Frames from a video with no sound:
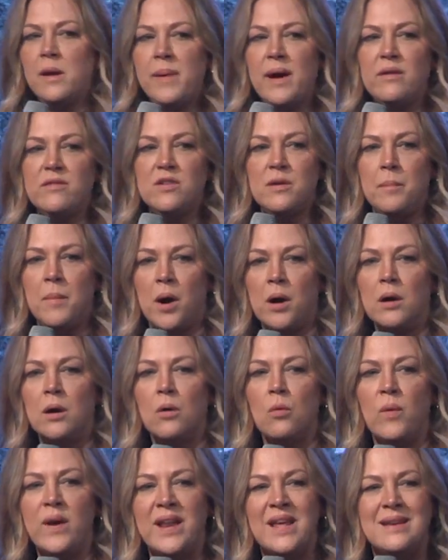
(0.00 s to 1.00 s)
about tomorrow
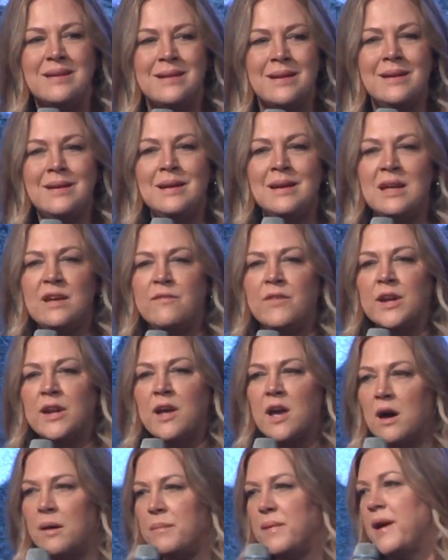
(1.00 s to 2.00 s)
when it didn't even
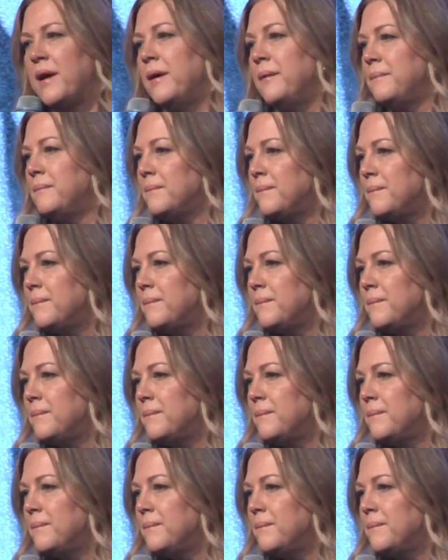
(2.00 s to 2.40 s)
come yet?